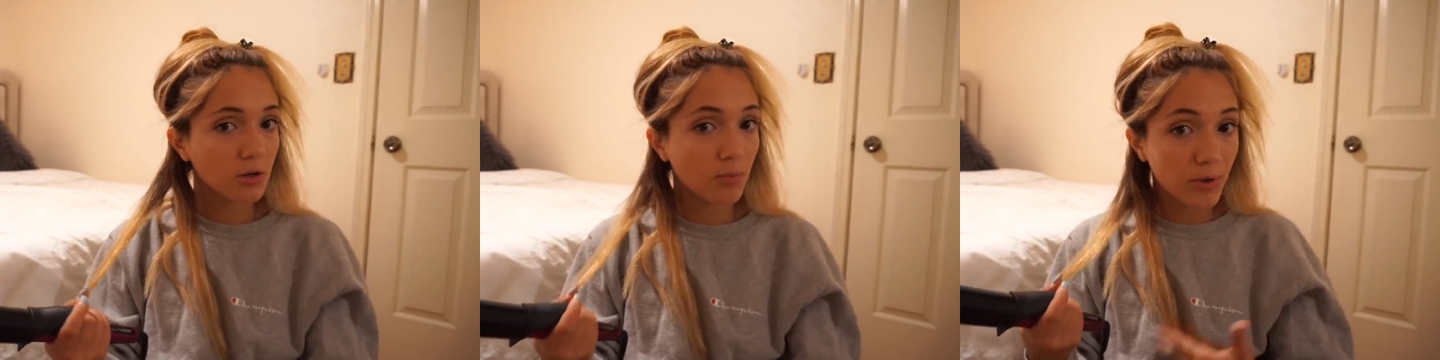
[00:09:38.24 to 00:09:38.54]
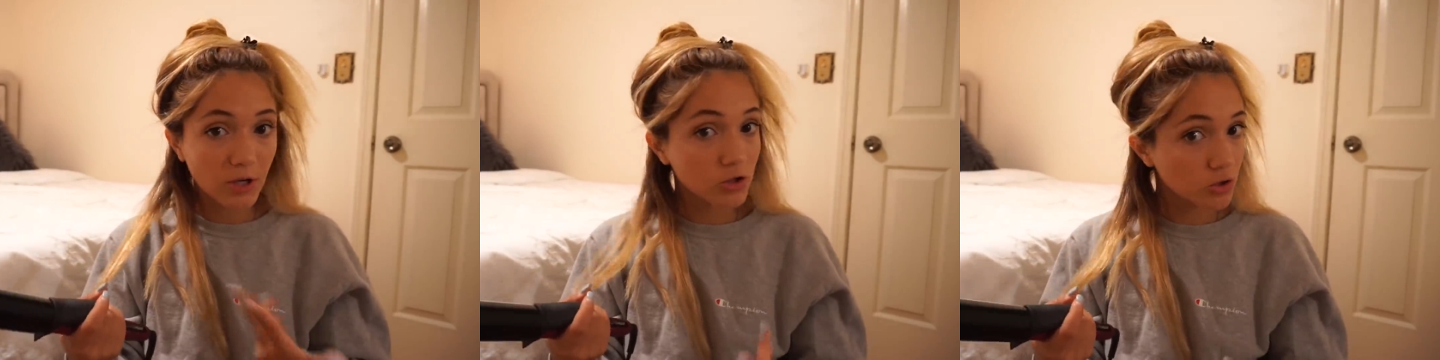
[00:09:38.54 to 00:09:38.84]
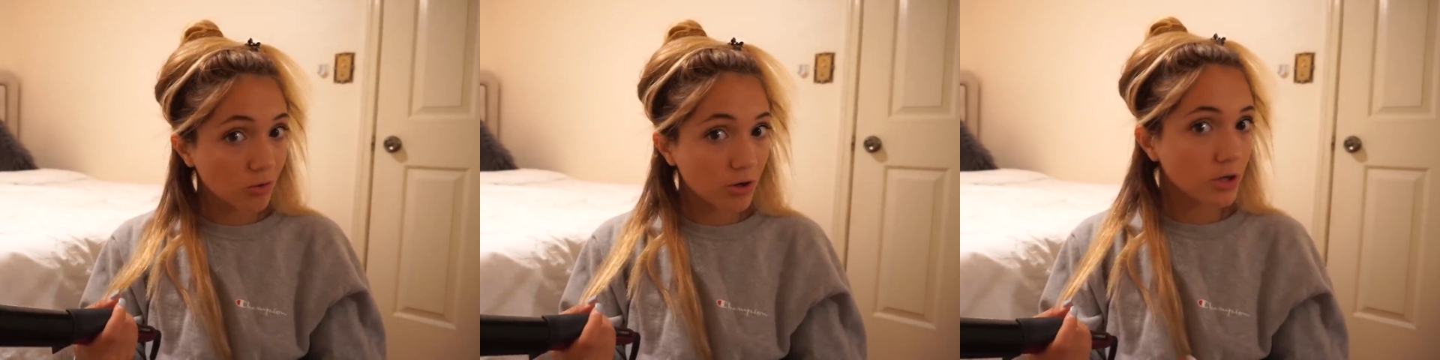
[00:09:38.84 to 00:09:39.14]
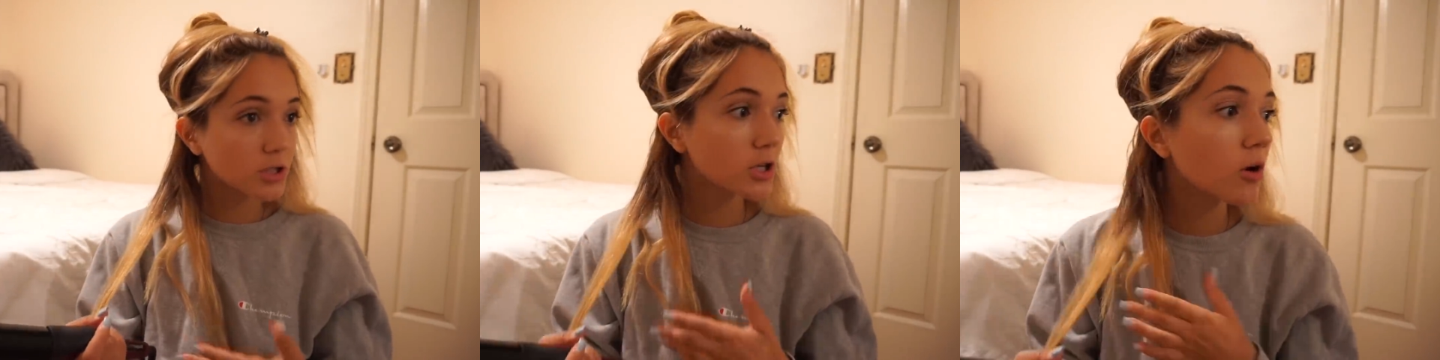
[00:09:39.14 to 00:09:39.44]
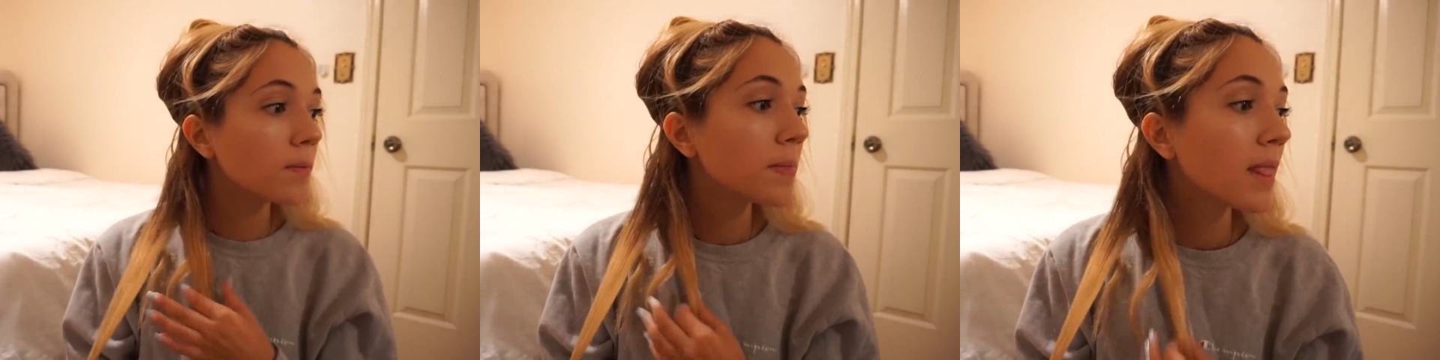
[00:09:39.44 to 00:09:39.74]
appear shorter.
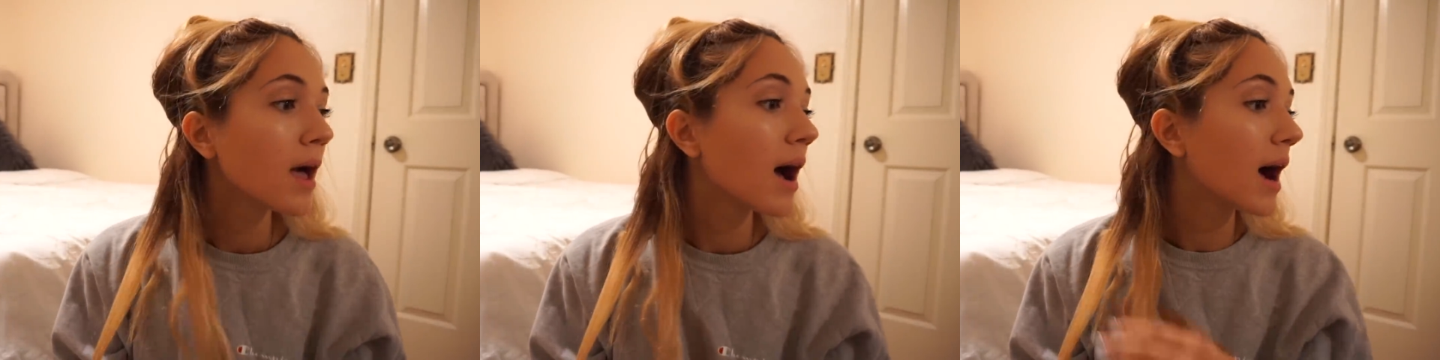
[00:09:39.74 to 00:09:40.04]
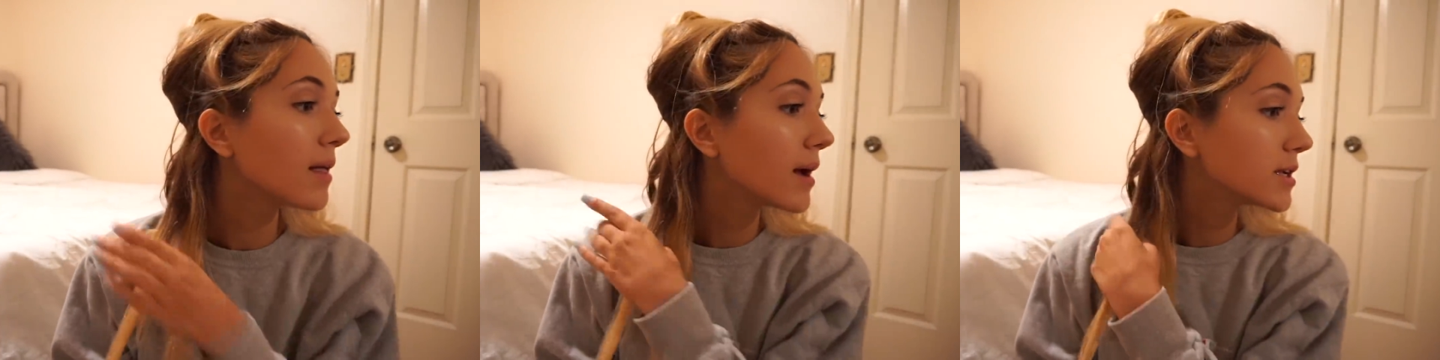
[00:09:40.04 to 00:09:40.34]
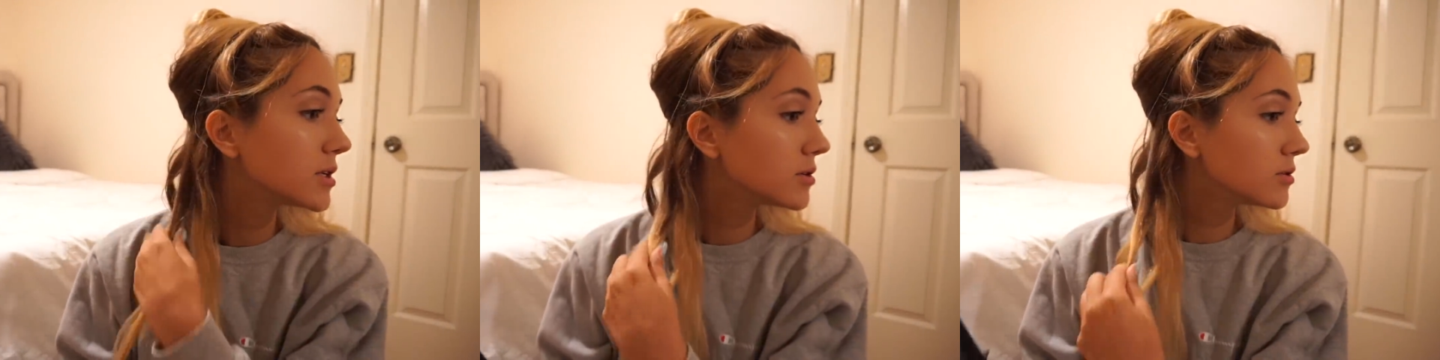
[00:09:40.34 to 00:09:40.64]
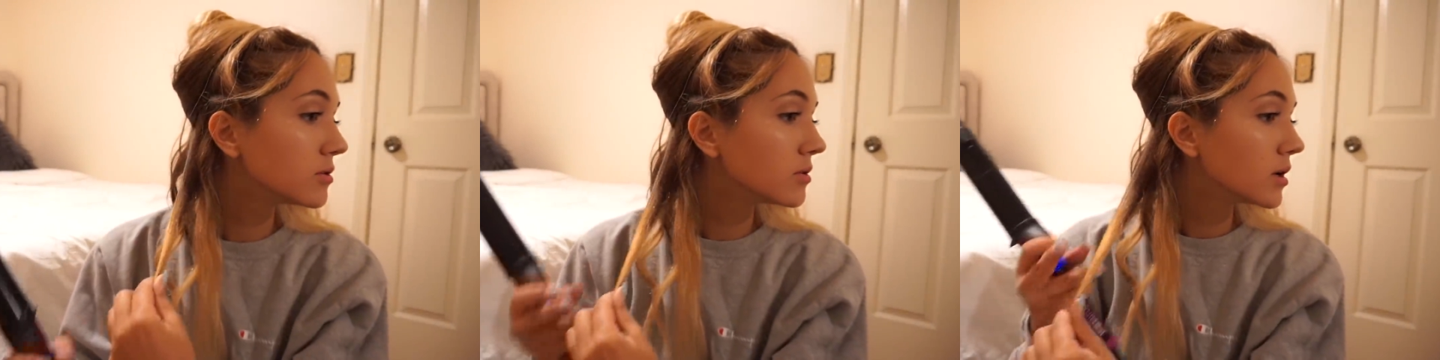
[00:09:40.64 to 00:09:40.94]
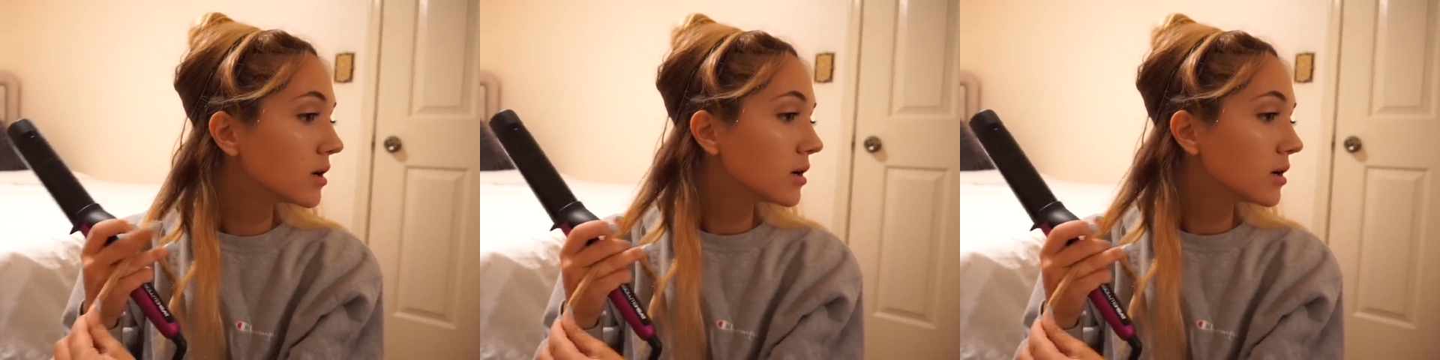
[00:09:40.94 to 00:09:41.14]
So I like to,